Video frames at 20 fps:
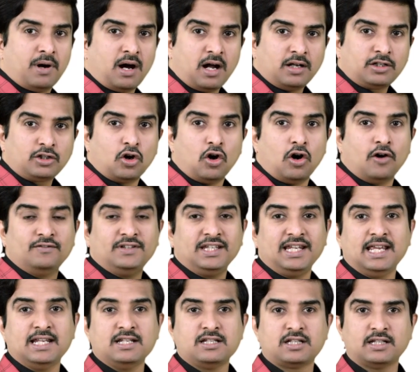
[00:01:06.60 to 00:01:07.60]
part of
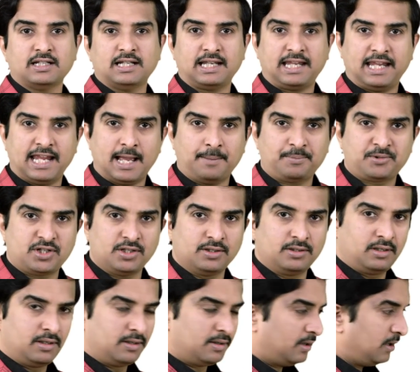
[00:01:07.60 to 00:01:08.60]
the internal
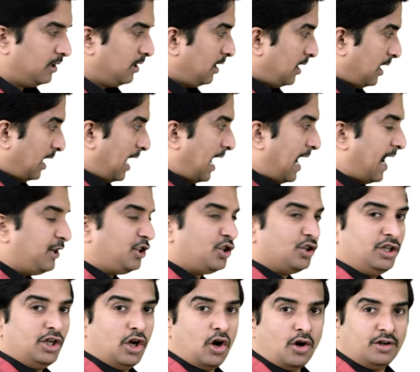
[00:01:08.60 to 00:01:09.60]
capsule and to
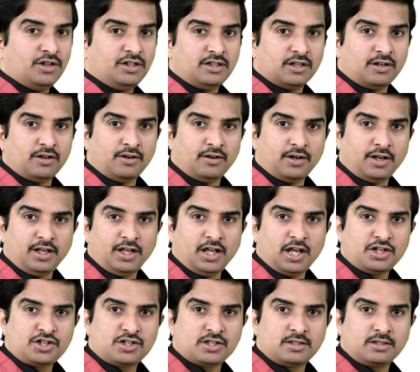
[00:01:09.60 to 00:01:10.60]
the auditory
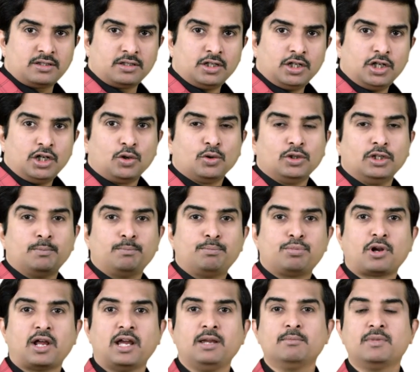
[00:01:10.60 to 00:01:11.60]
radiation to the
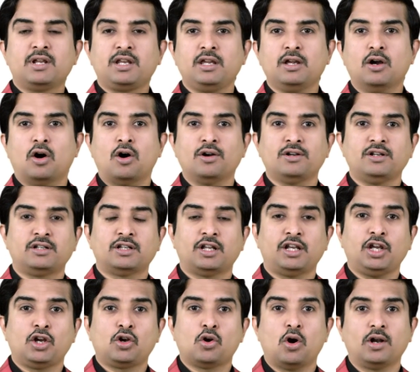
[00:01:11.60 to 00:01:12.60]
primary
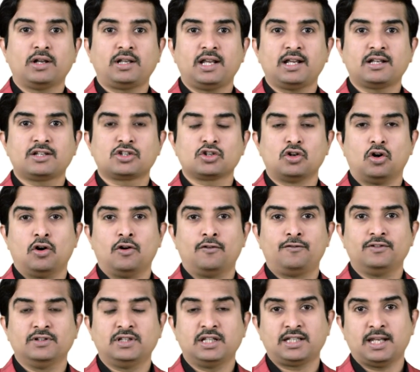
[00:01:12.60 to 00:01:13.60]
auditory cortex
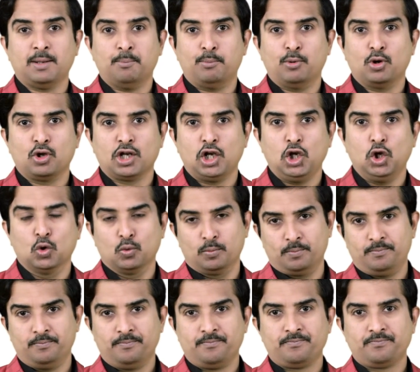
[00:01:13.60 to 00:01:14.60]
of the temporal lobe.
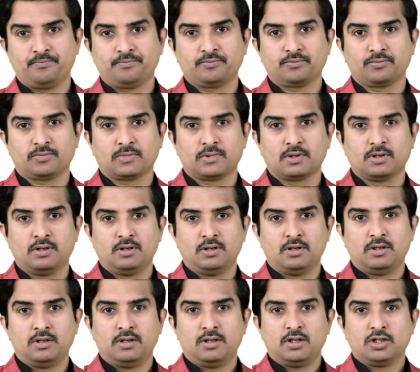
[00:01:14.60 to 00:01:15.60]

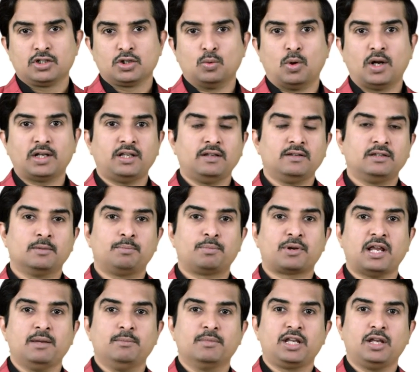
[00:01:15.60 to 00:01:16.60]
So, what is the
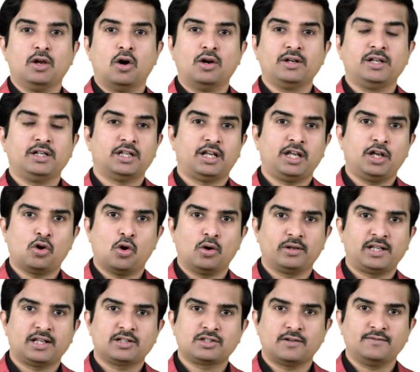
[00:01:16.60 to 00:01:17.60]
primary auditory
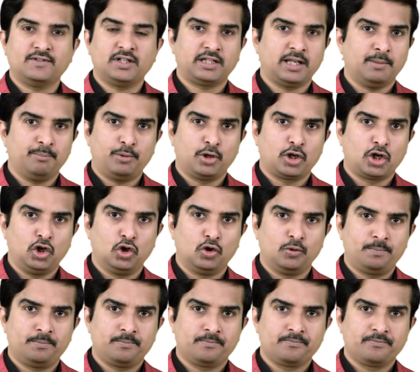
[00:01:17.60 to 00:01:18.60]
cortex of the temporal lobe?